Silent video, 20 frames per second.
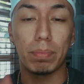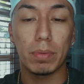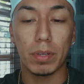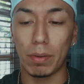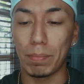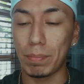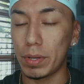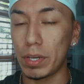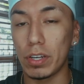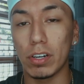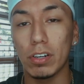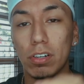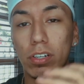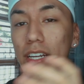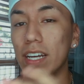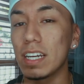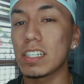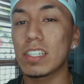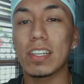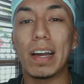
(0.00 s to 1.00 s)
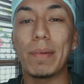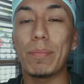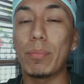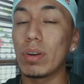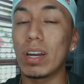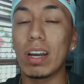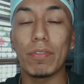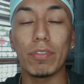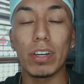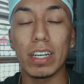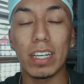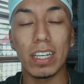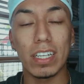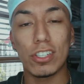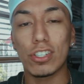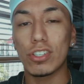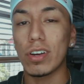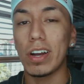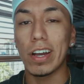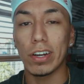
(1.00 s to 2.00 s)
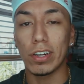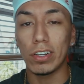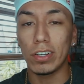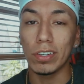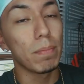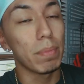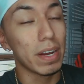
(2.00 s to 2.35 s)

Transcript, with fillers: computer desktop whatever it is try it all